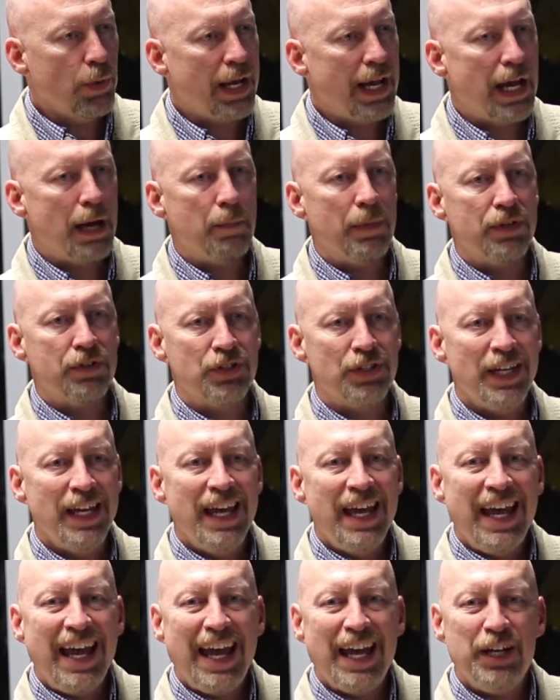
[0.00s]
habits,
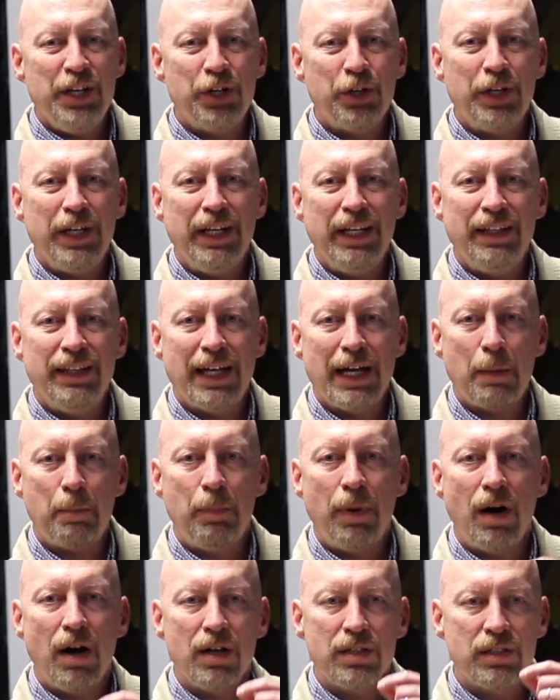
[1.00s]
And you're getting that
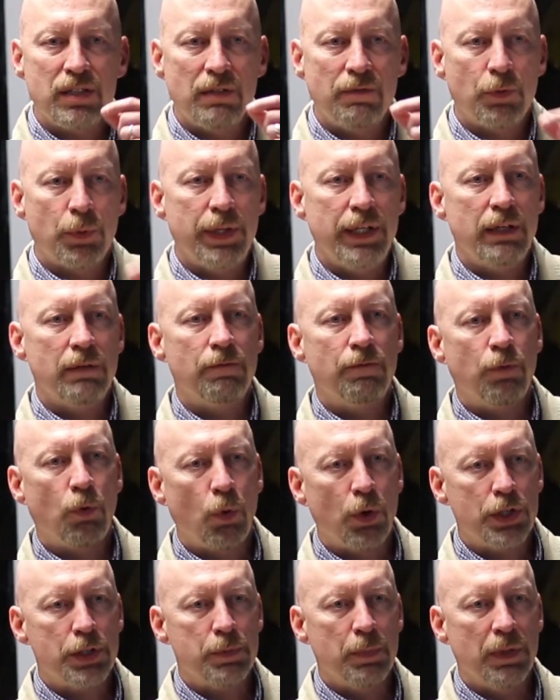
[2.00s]
positive
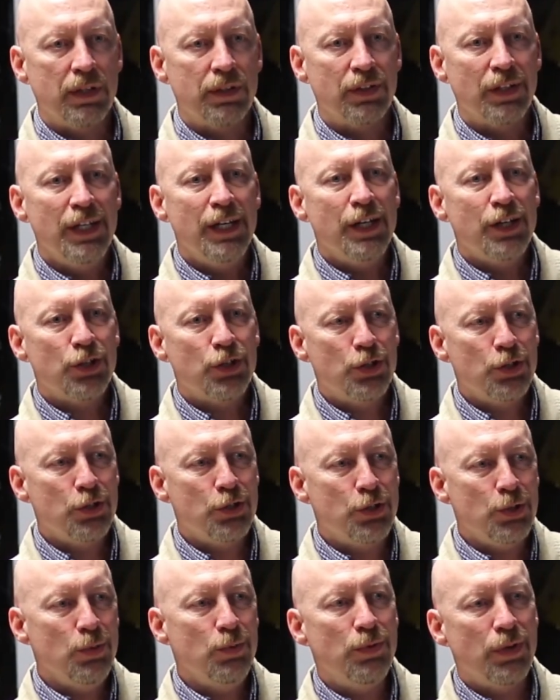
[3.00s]
reinforcement to
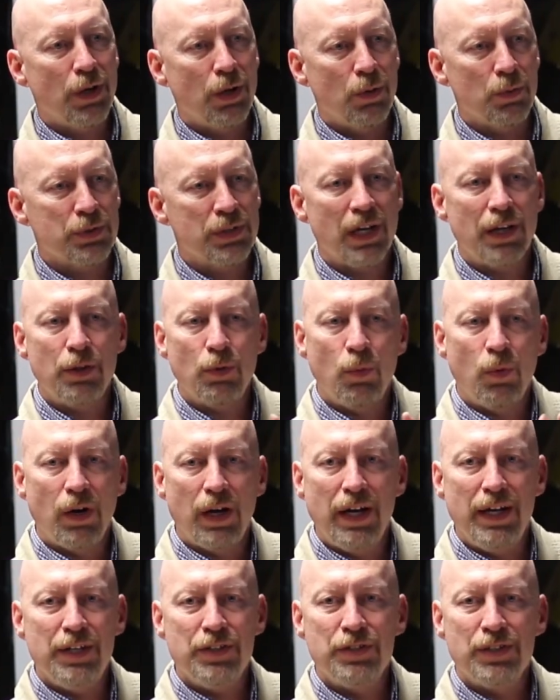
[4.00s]
do those.
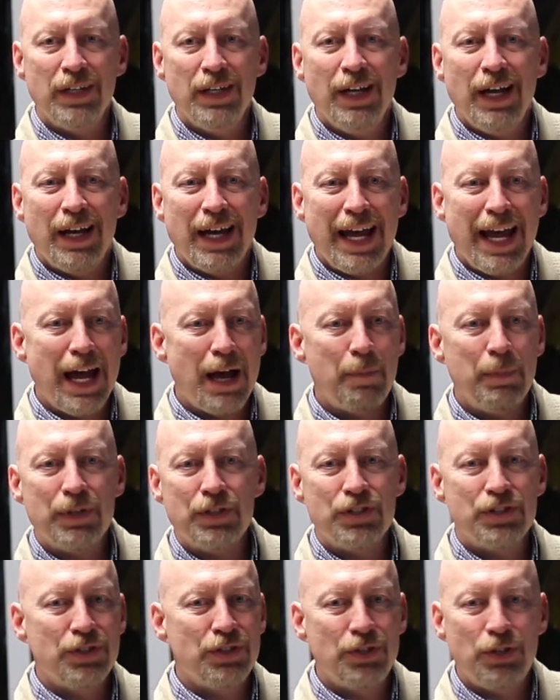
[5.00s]
Otherwise,
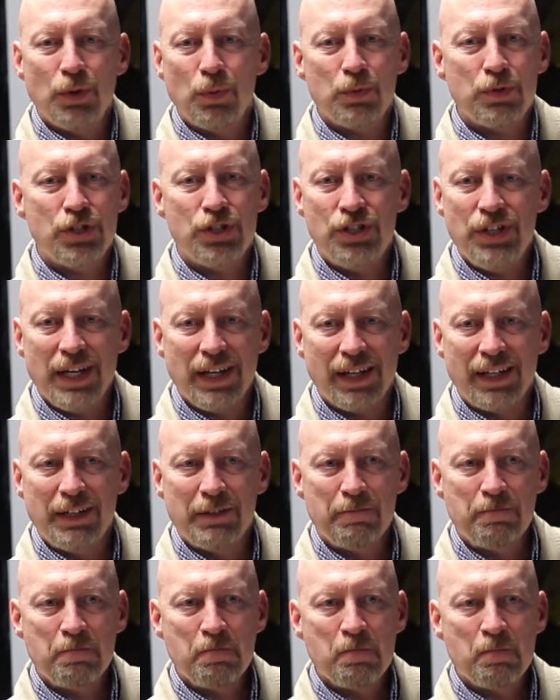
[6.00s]
habits don't stick.
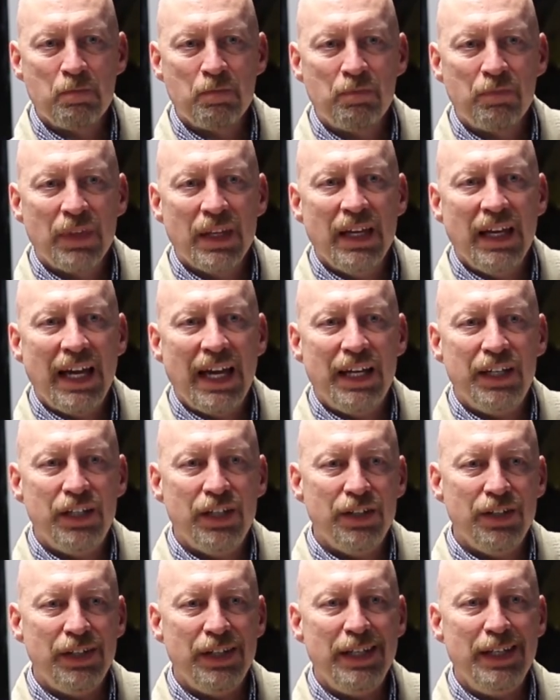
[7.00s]
And you
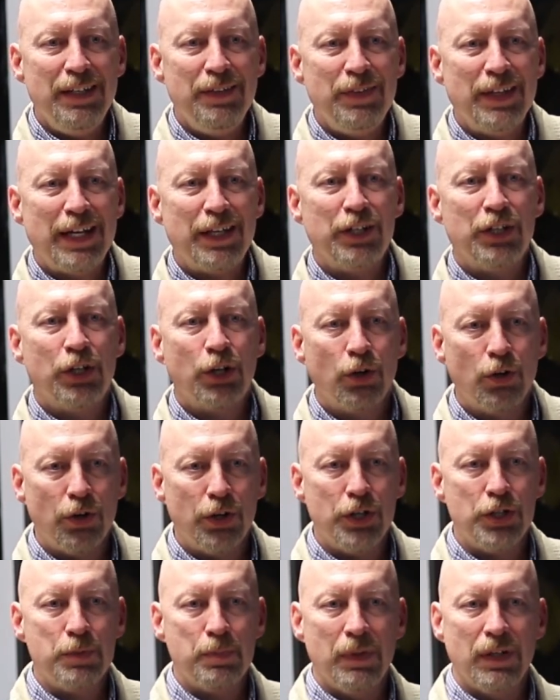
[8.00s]
need that
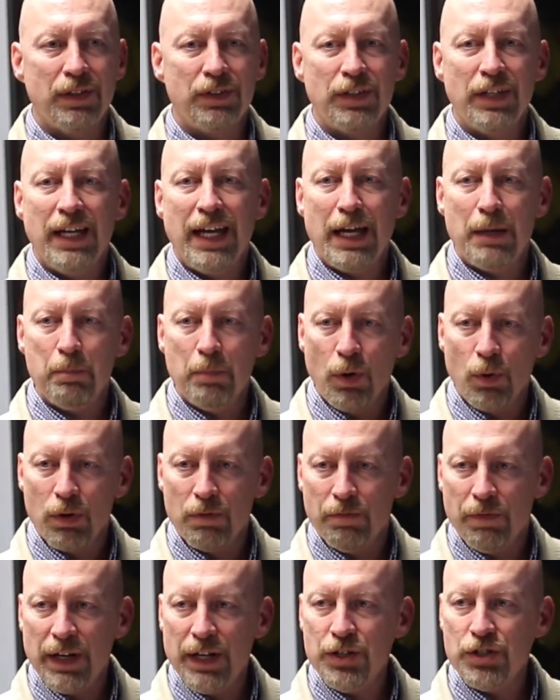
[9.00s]
encouragement and
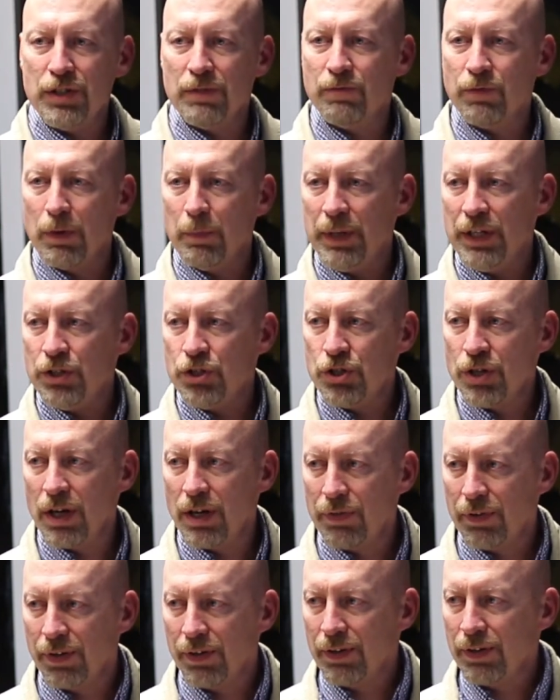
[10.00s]
motivation from each
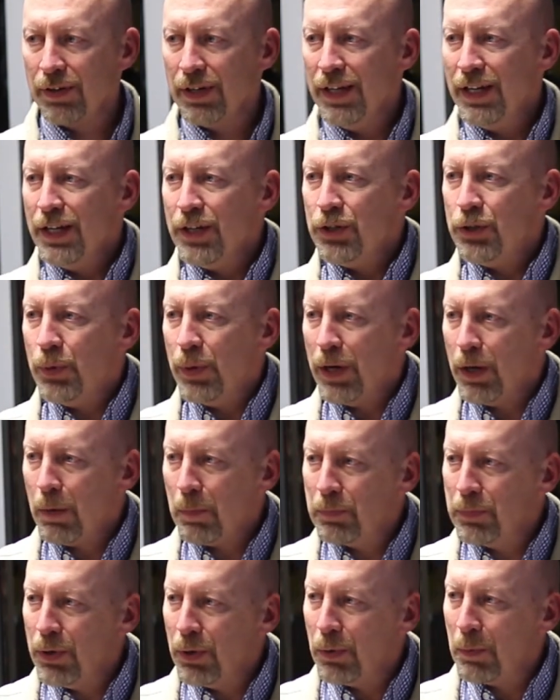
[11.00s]
other to
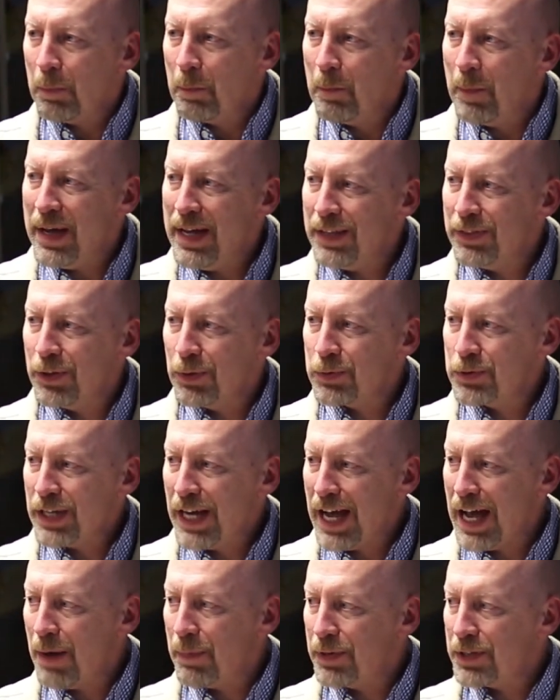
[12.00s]
help make those
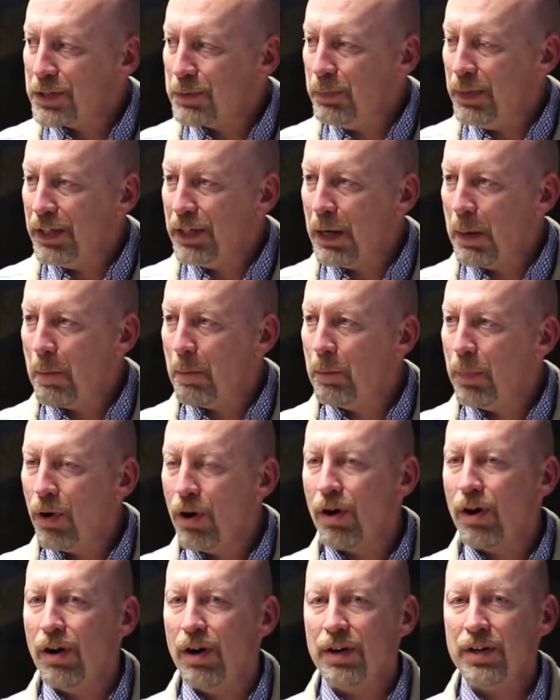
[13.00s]
habits become
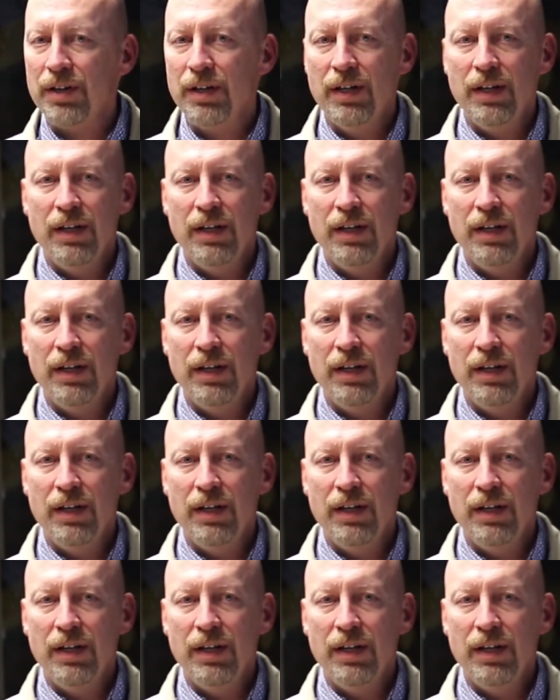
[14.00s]
part